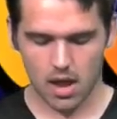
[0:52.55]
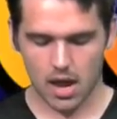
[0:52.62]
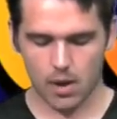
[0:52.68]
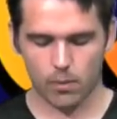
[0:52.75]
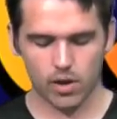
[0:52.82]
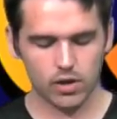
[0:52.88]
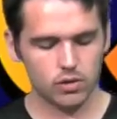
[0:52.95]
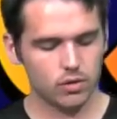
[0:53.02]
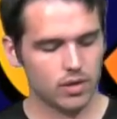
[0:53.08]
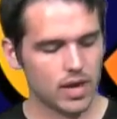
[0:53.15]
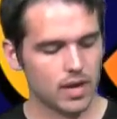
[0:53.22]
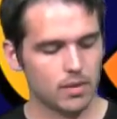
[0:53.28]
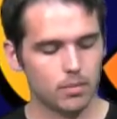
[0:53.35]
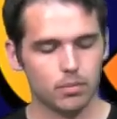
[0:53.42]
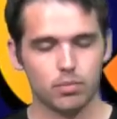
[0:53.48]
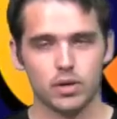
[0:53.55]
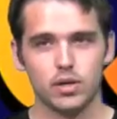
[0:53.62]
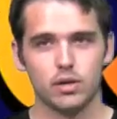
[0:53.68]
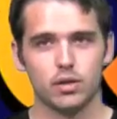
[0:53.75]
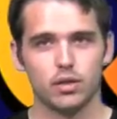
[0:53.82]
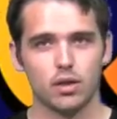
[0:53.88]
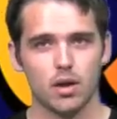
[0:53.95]
And while you do that, bring
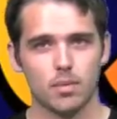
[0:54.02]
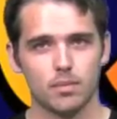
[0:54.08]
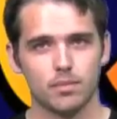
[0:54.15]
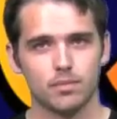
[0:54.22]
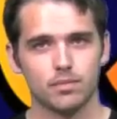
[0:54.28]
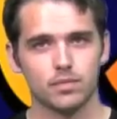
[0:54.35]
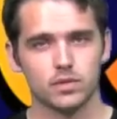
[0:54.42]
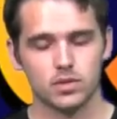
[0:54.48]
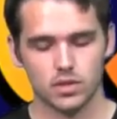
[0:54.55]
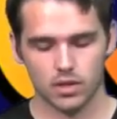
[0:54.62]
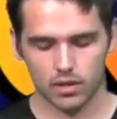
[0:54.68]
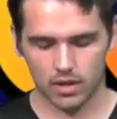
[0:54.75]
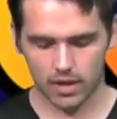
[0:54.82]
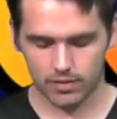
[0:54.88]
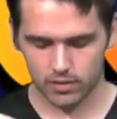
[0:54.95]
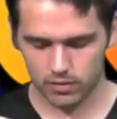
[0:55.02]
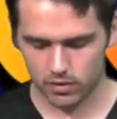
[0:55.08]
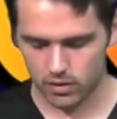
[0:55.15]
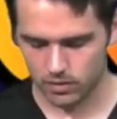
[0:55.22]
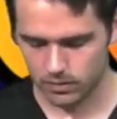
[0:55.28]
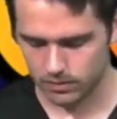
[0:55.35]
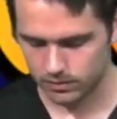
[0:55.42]
your thumb to the left of you.